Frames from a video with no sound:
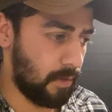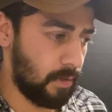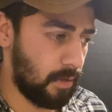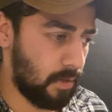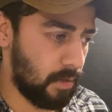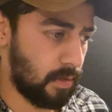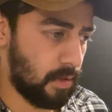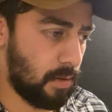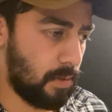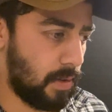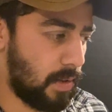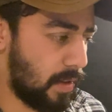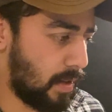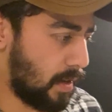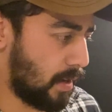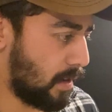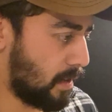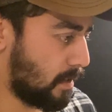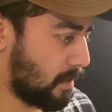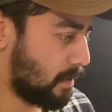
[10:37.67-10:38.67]
So in
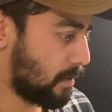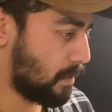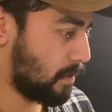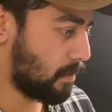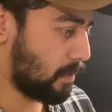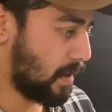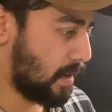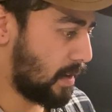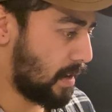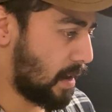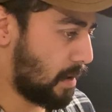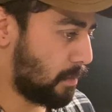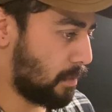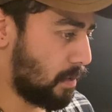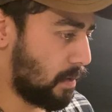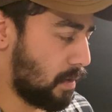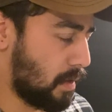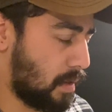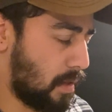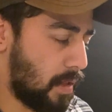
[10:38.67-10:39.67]
the end, we ended up
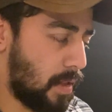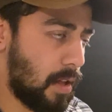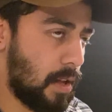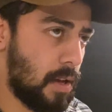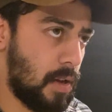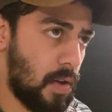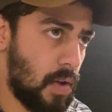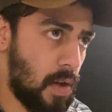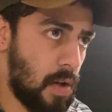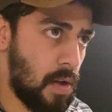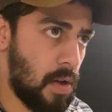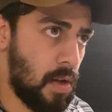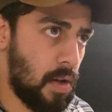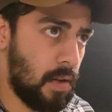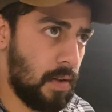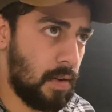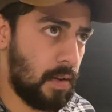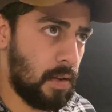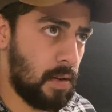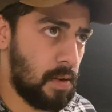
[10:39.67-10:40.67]
with
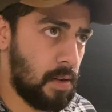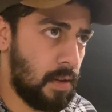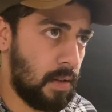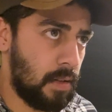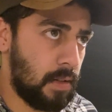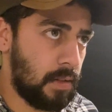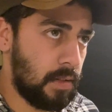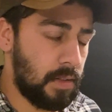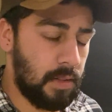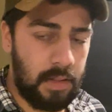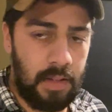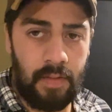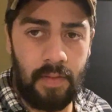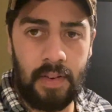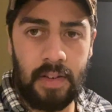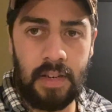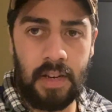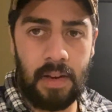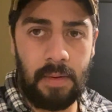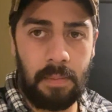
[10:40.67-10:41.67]

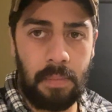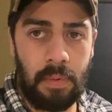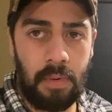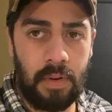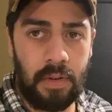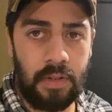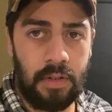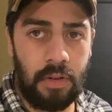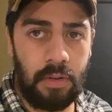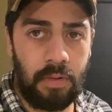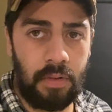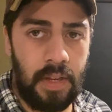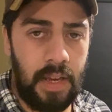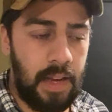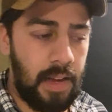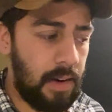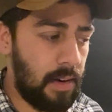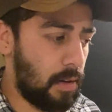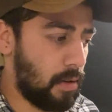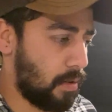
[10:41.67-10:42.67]
17.2
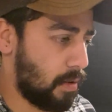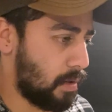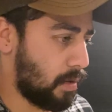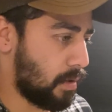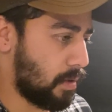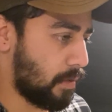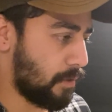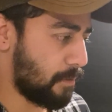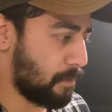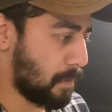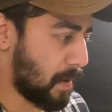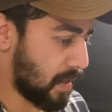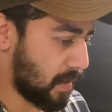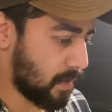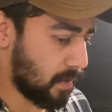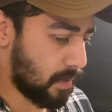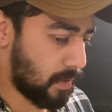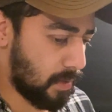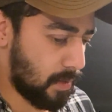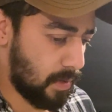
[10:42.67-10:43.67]
kilo of
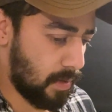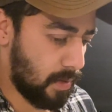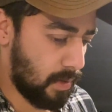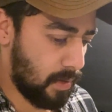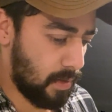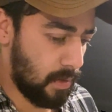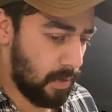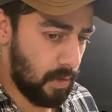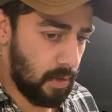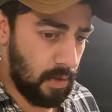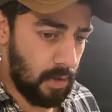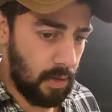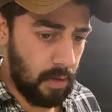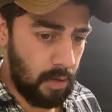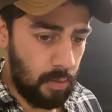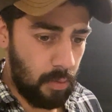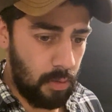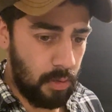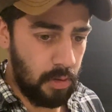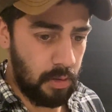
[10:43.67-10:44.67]
mince,
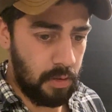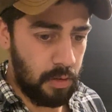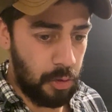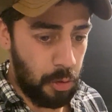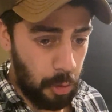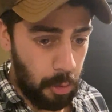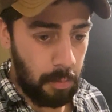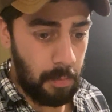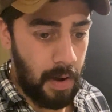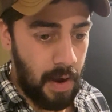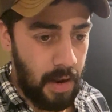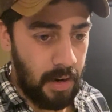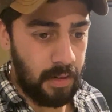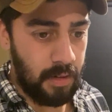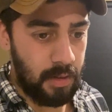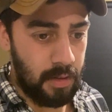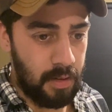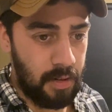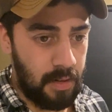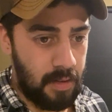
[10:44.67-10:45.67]
which is too
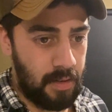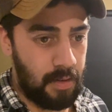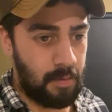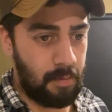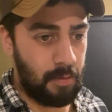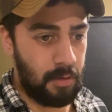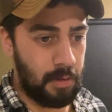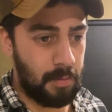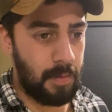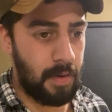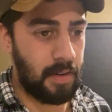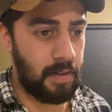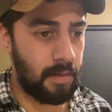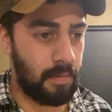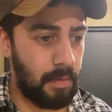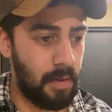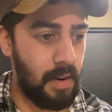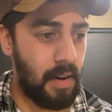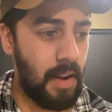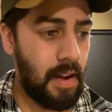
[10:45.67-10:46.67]
much, which means
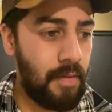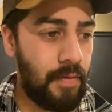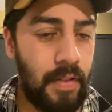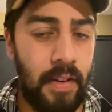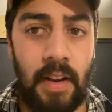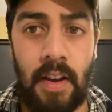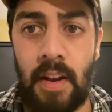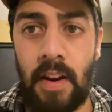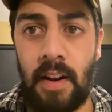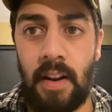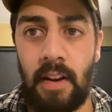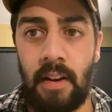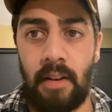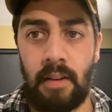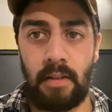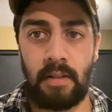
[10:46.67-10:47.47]
I'm going to have to go to